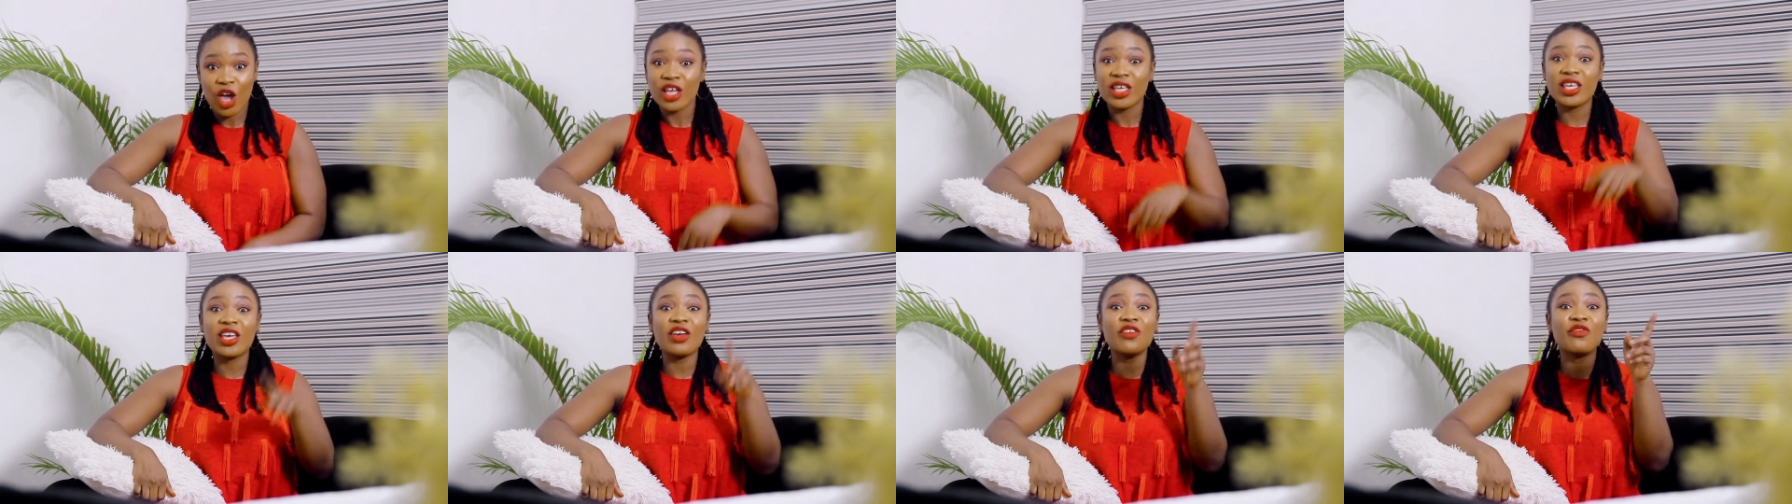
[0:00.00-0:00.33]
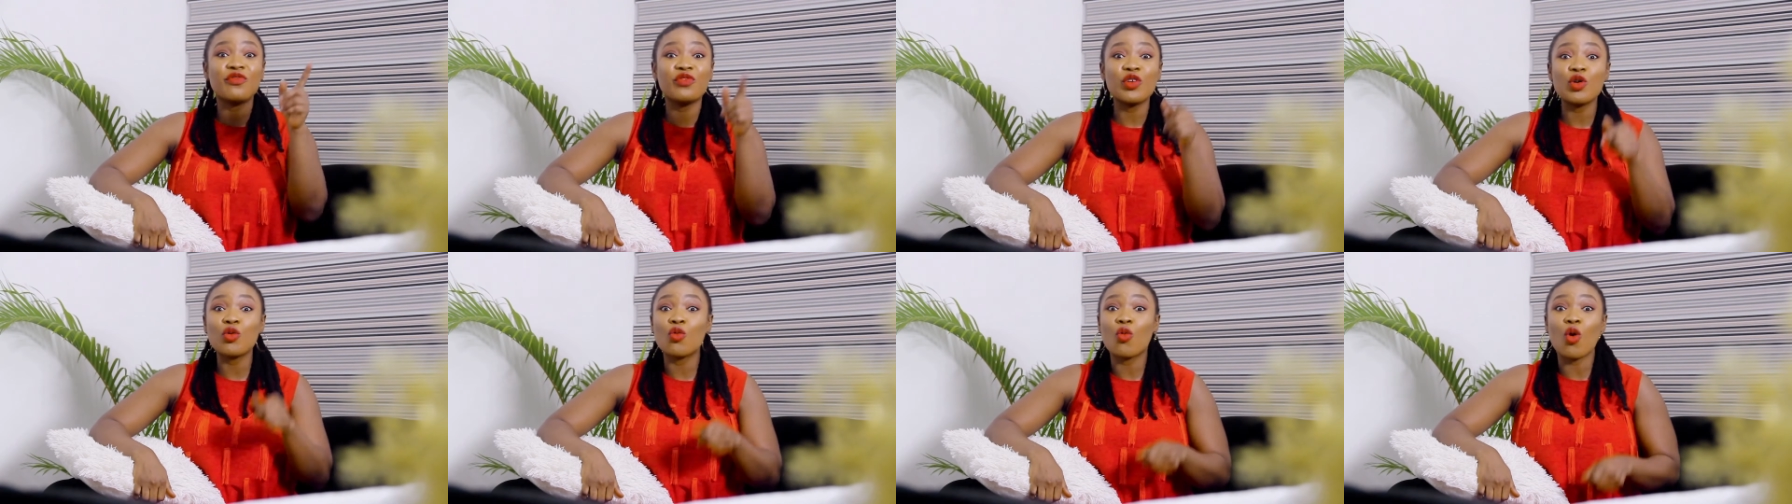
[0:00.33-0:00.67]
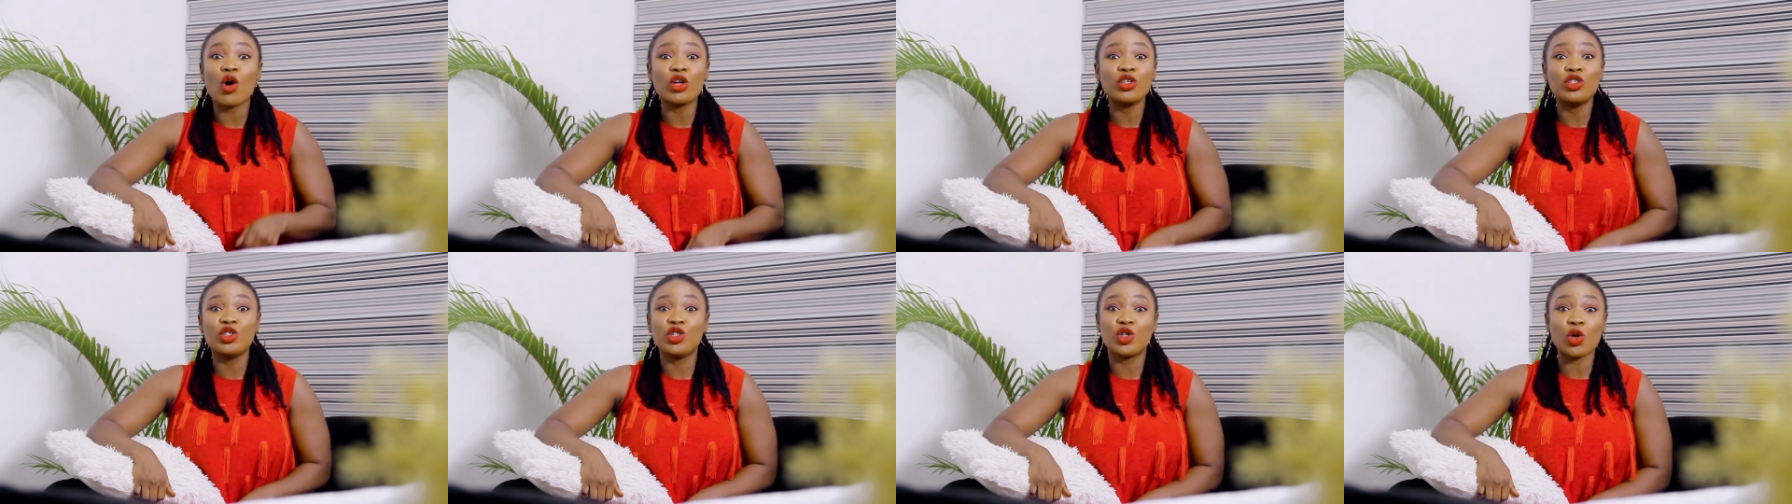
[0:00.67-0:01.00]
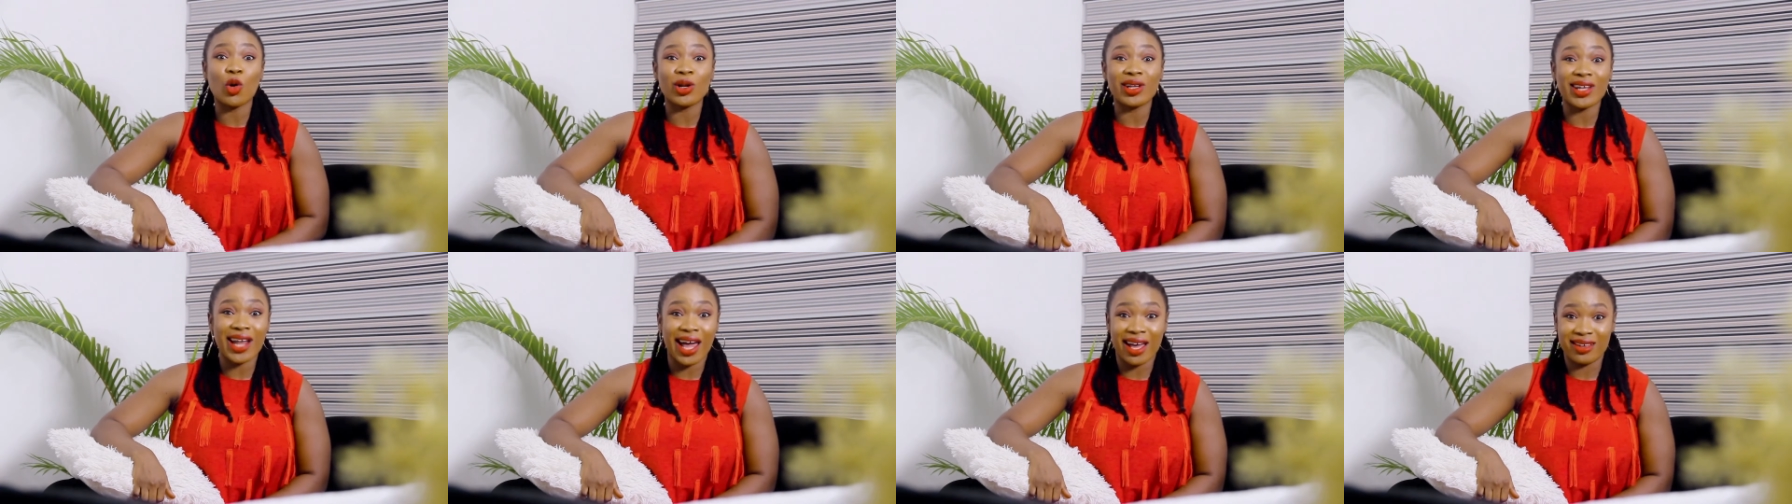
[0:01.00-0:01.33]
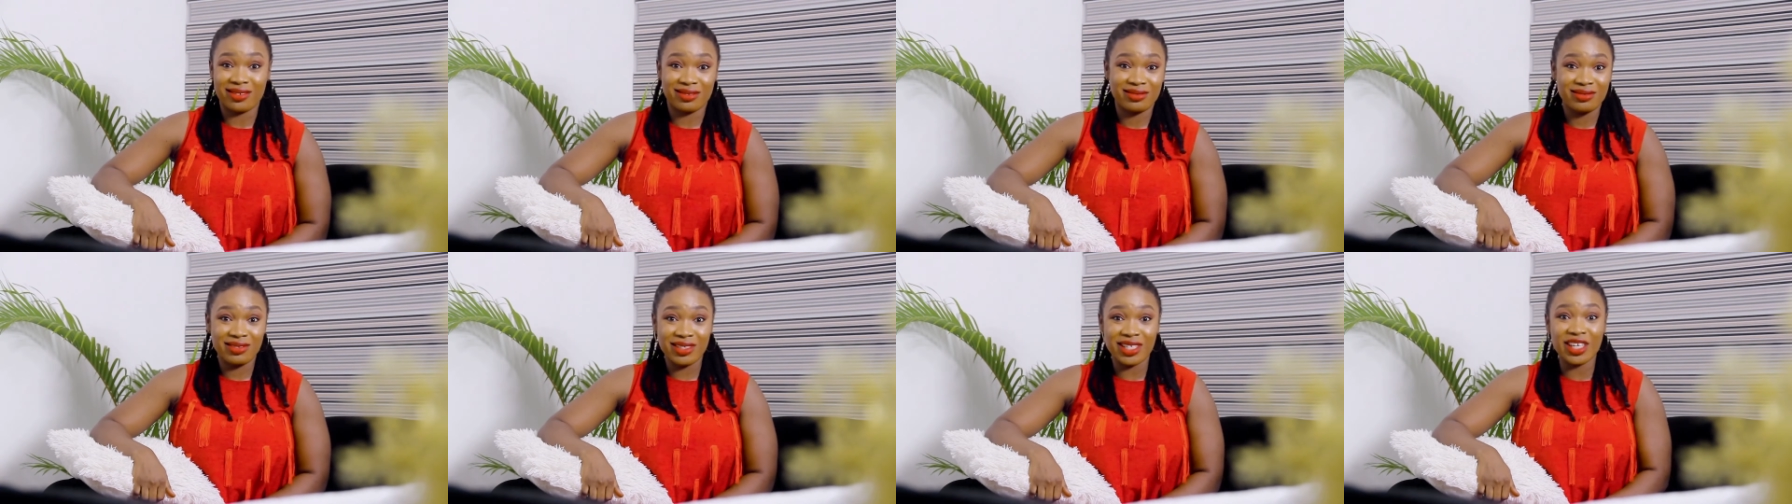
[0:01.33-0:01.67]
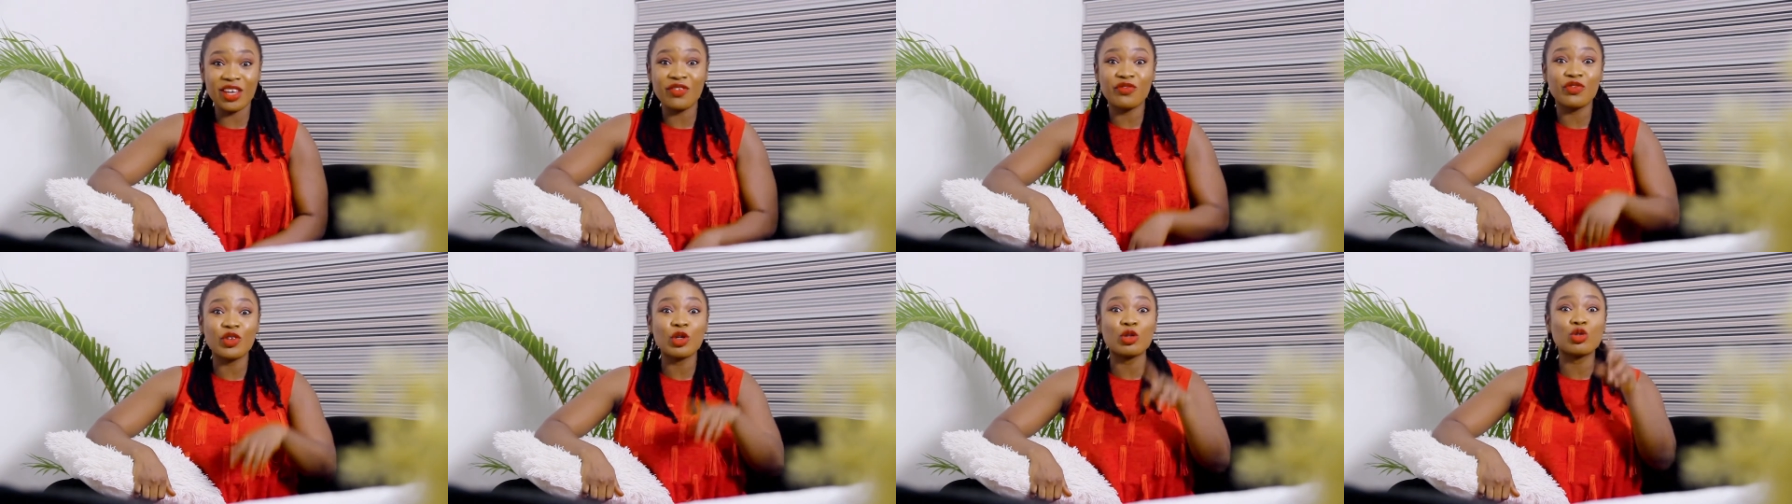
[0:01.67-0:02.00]
give you $1,
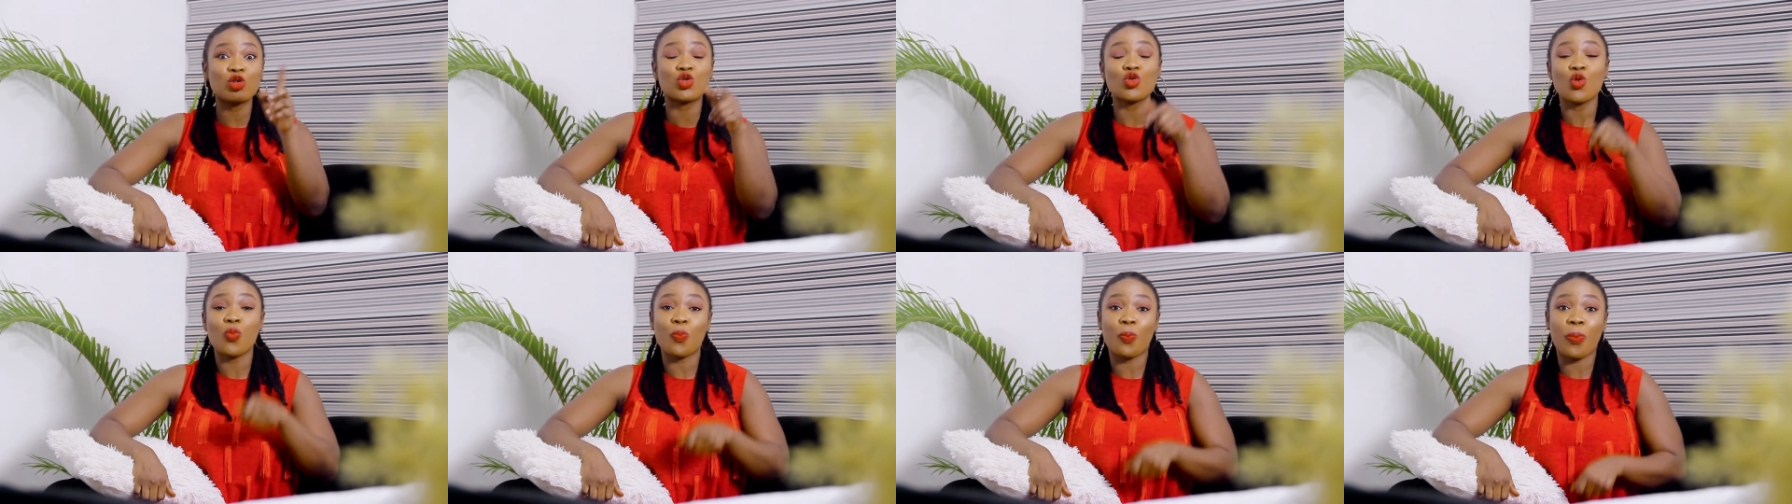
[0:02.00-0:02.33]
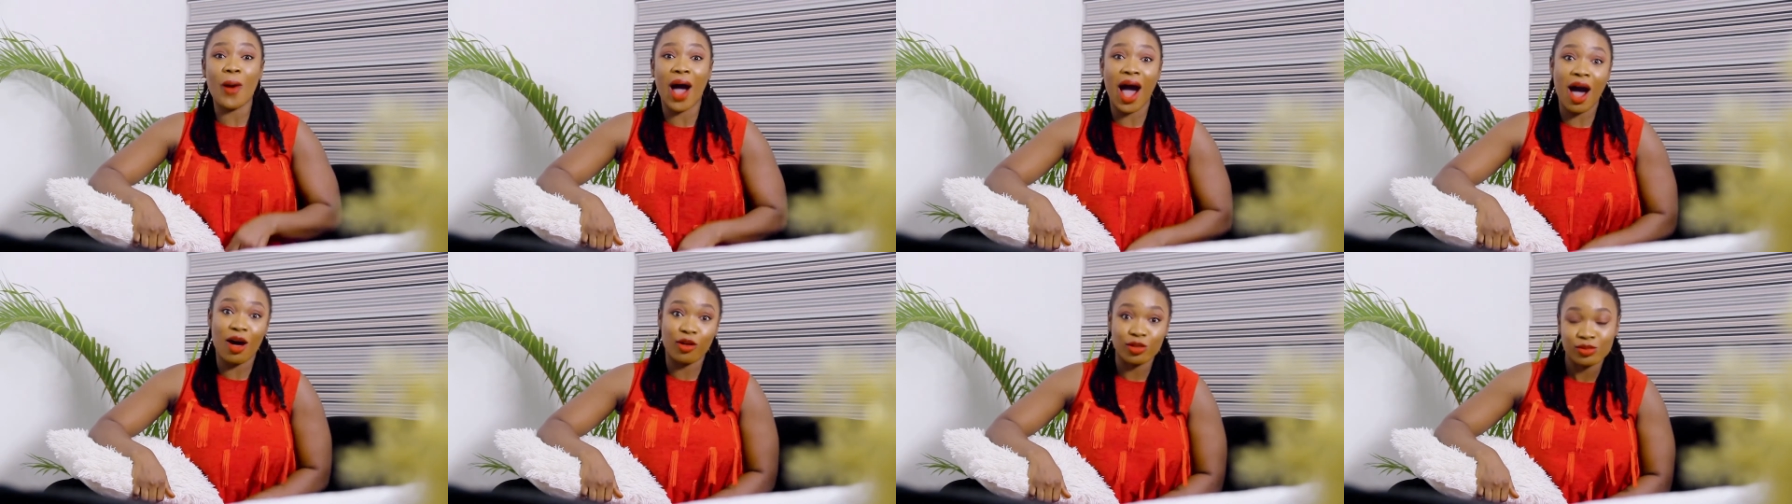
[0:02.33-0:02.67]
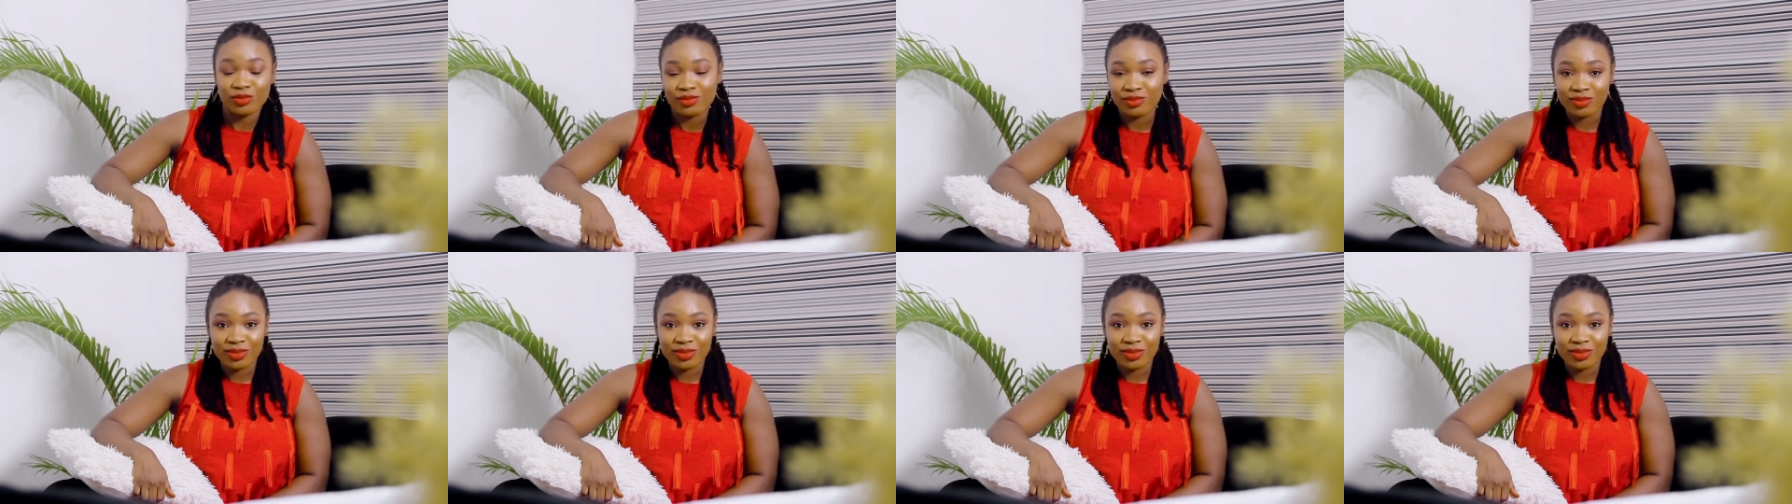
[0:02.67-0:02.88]
give you £2,